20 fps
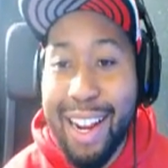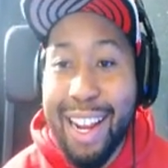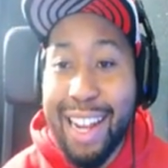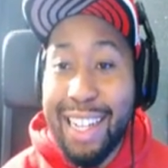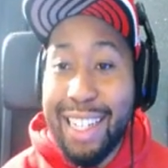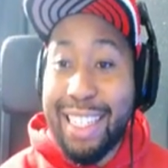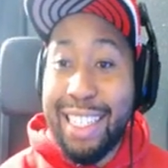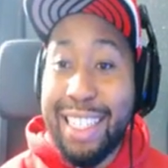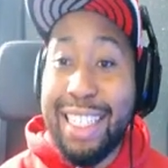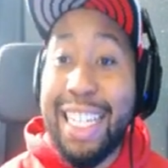
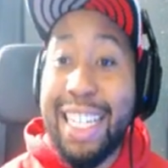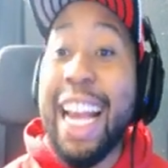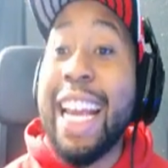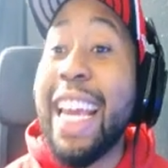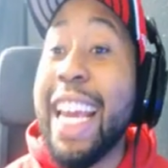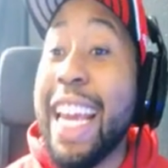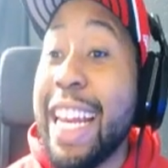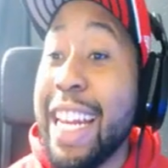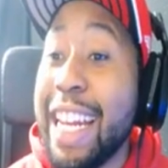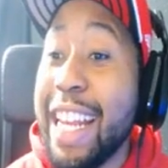
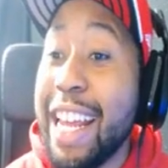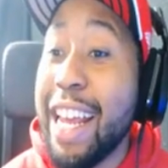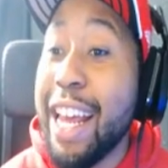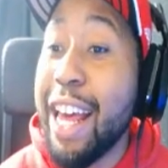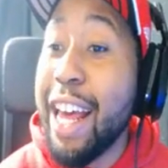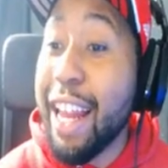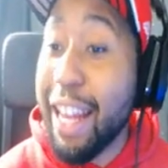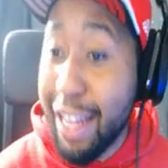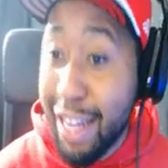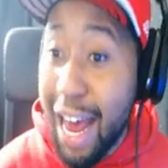Second
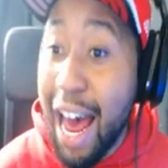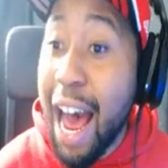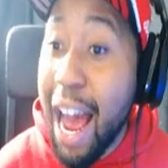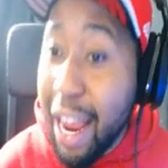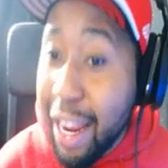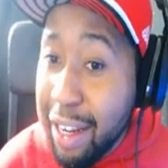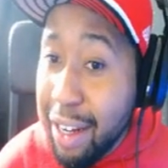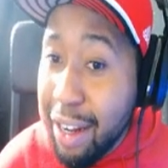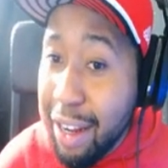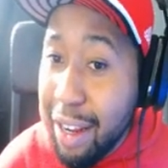
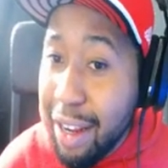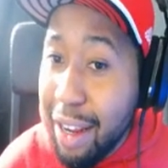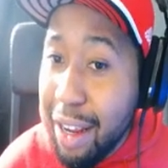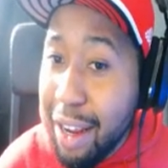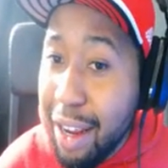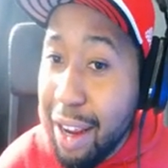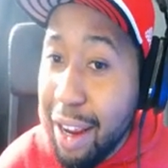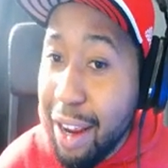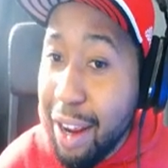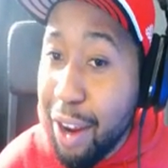line,
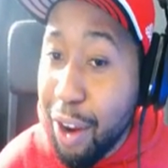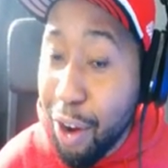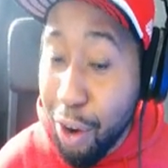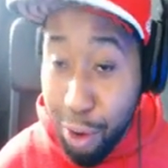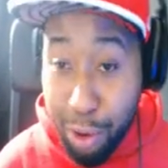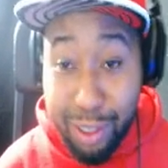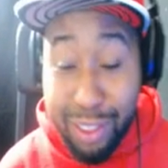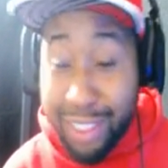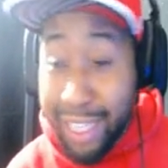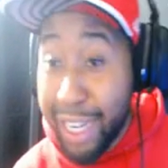
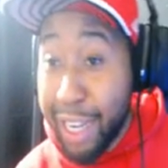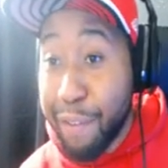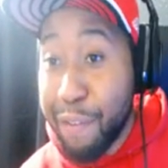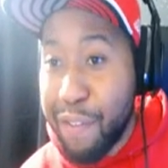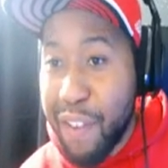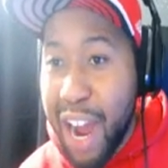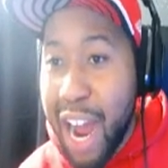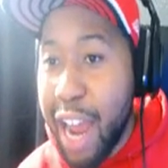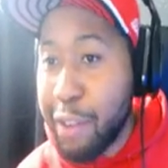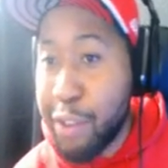or second
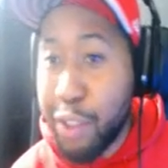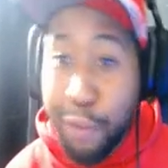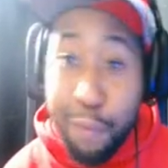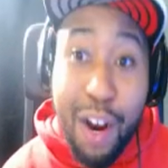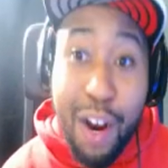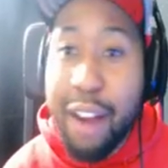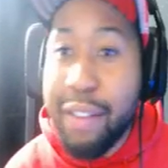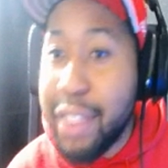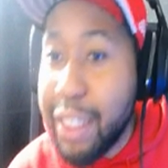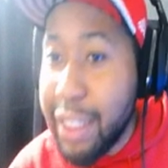5, so
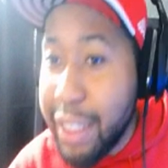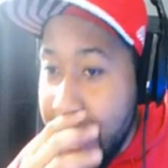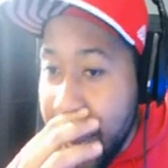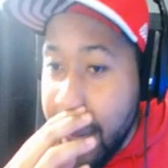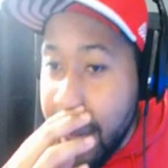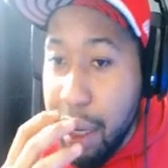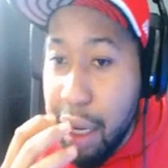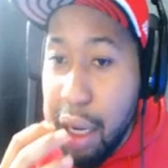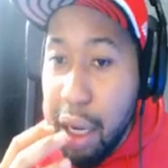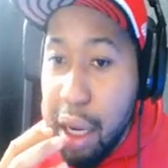5 to
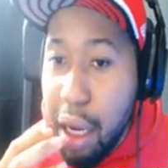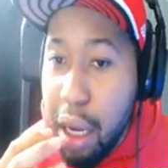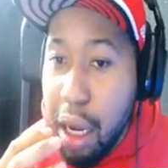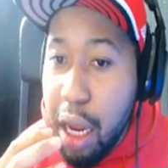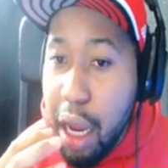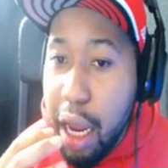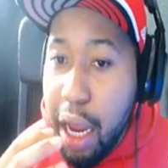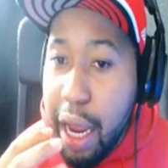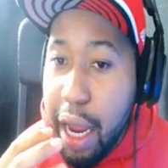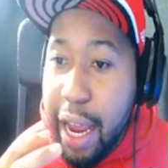10,
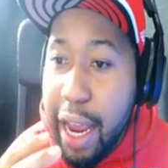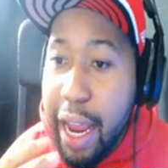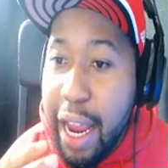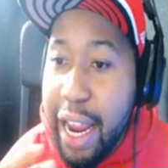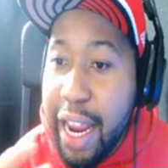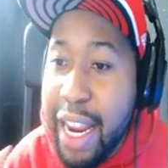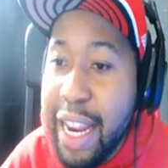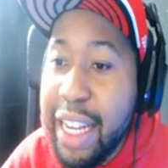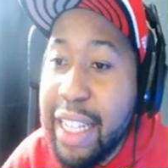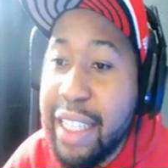
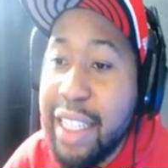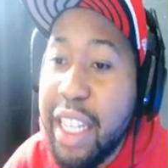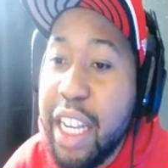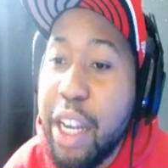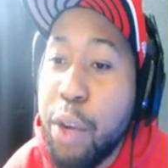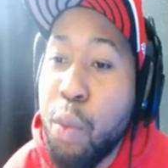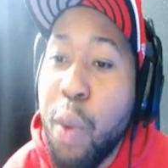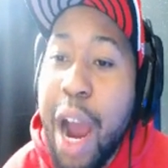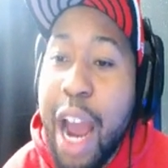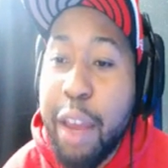is
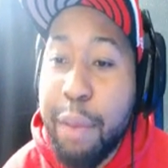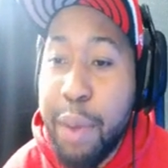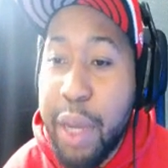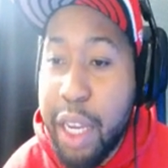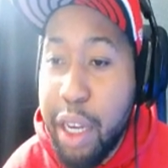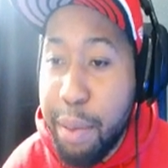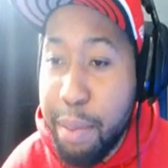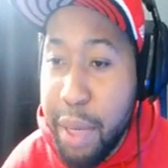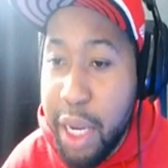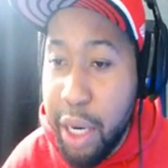YB
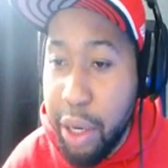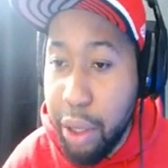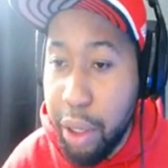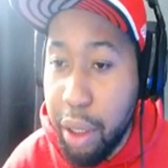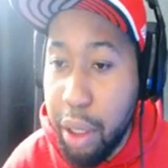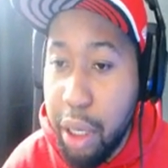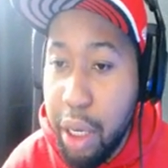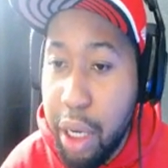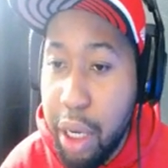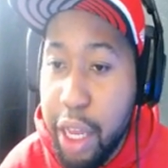and Namir.
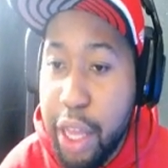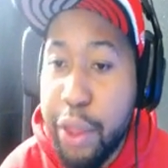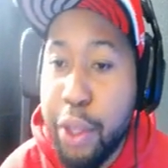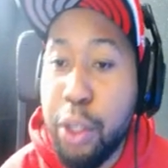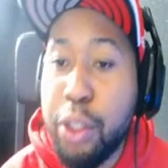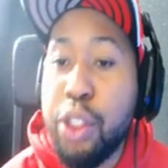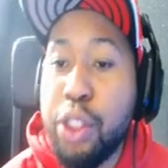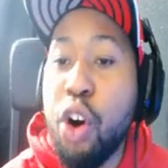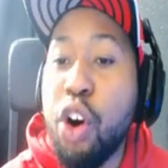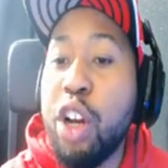They're
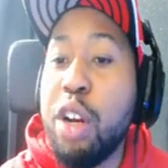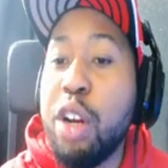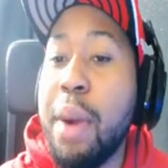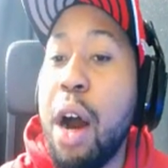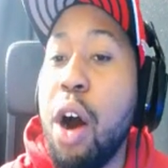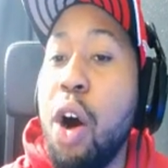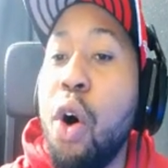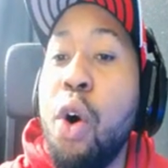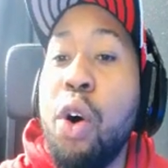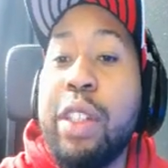talking
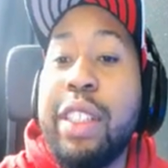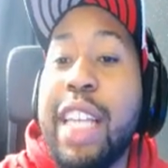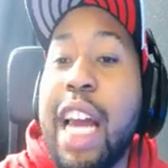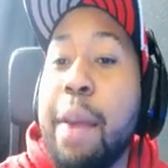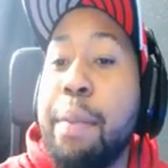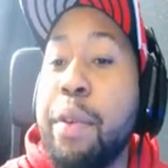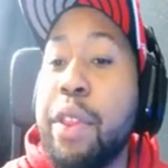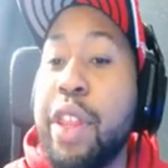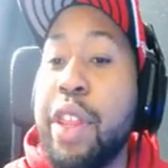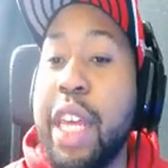about all
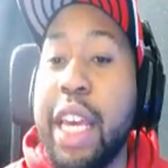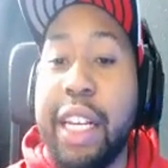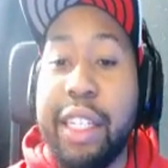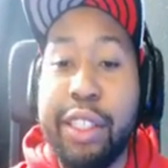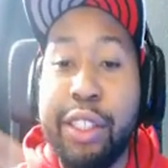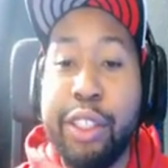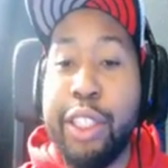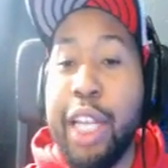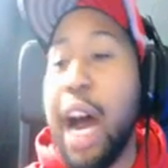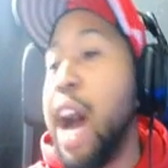type of things.
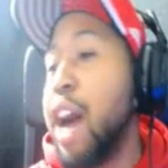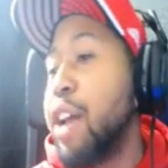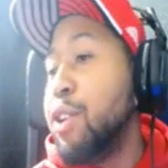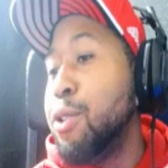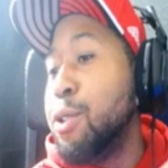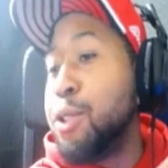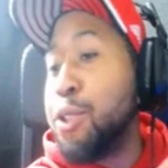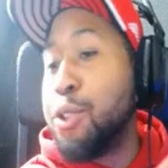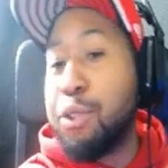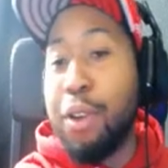
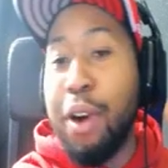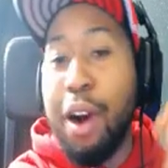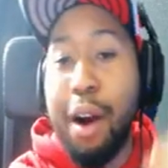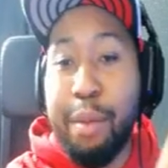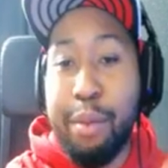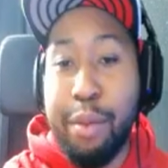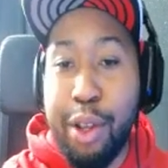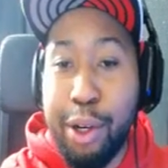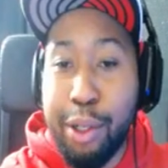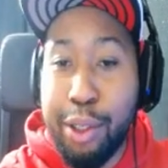Donald
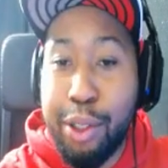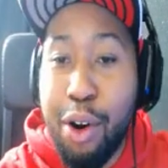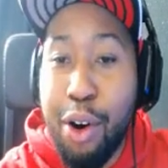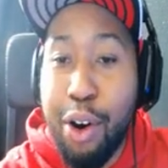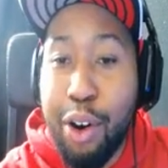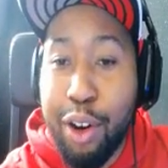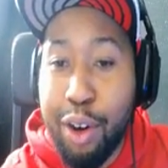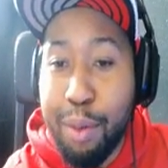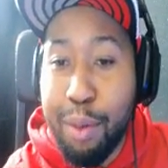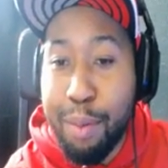Trump. They're
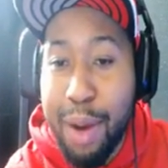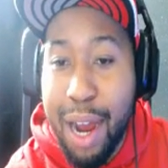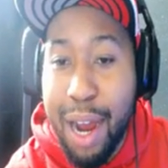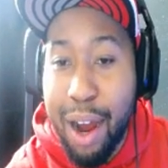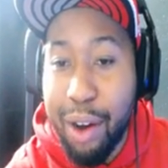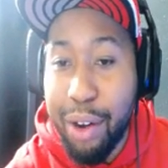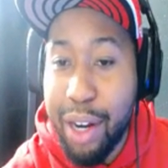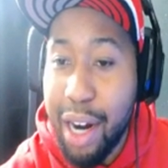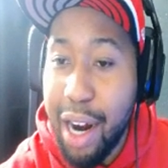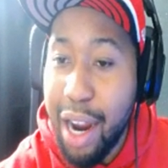talking
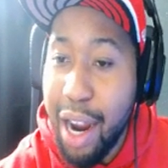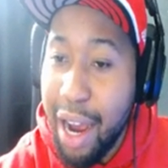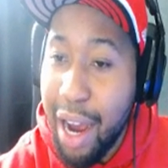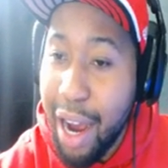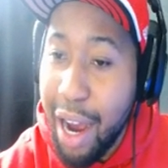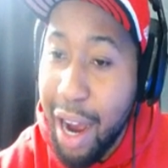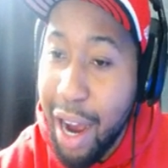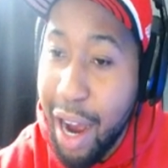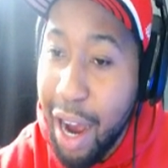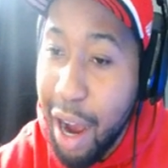about
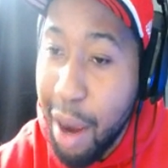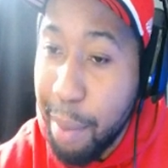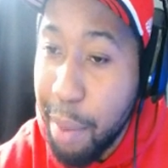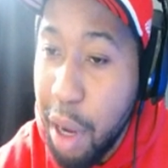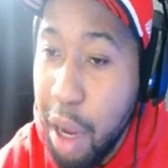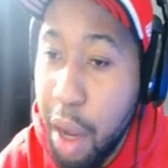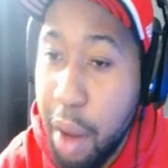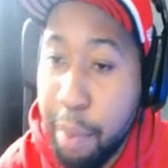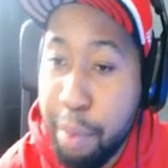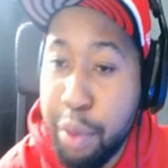
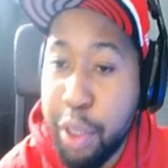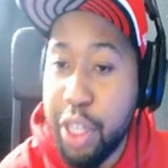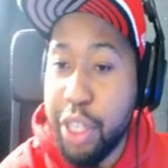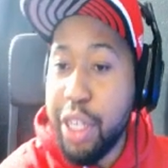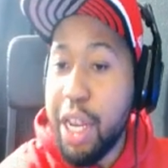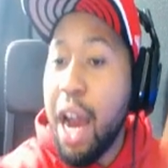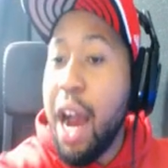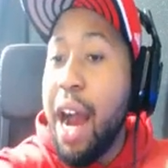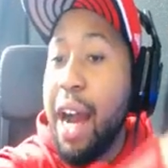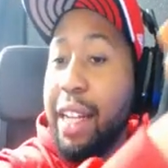
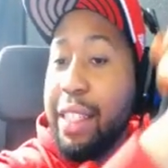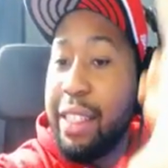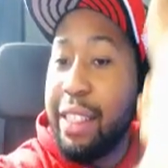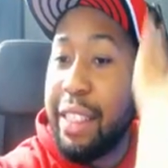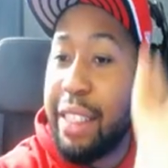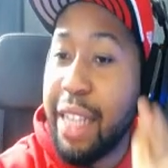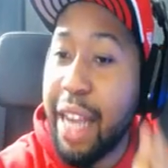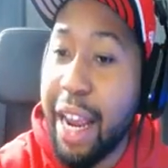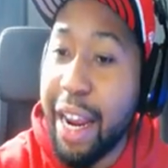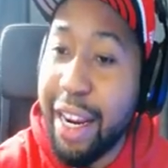
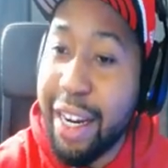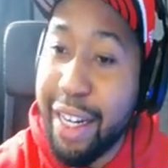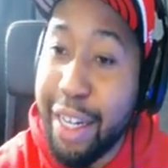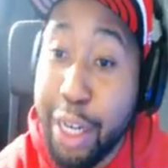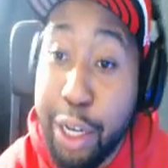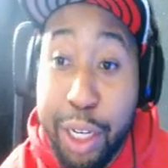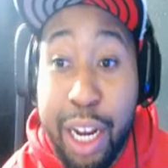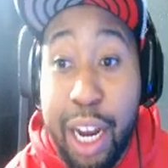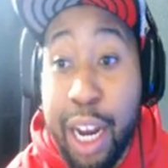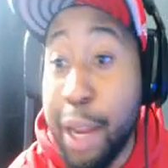Beyonce,
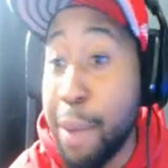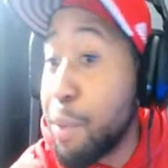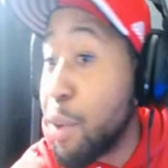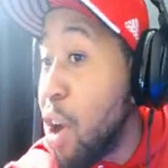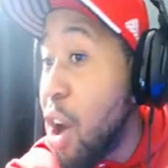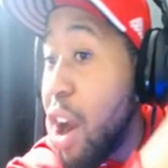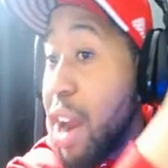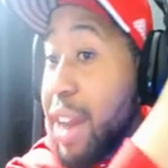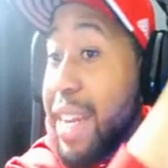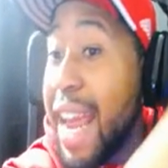the Kim
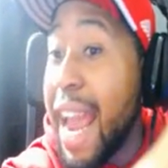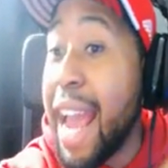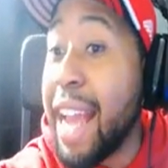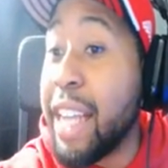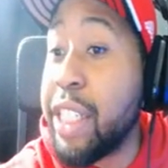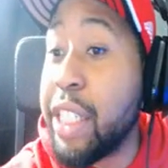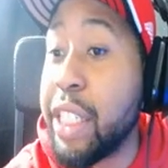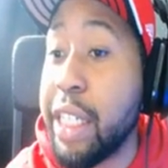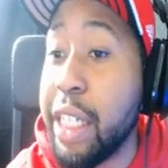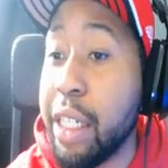
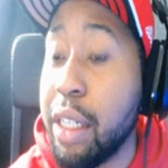Kardashian.